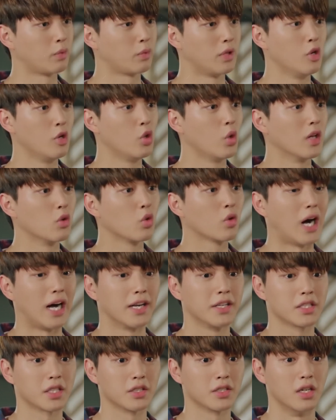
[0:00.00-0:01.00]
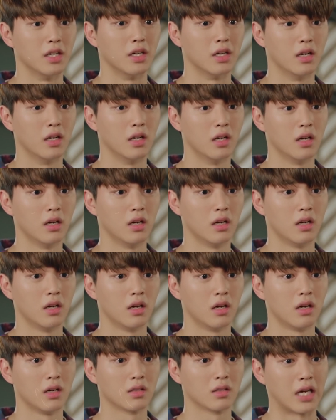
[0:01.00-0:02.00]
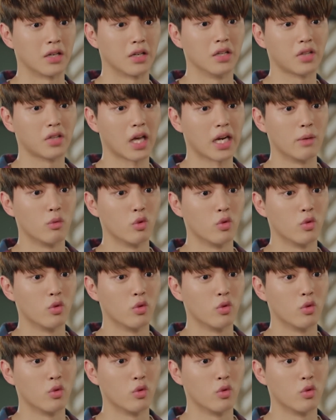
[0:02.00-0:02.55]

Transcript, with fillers: can be largely attributed to his association with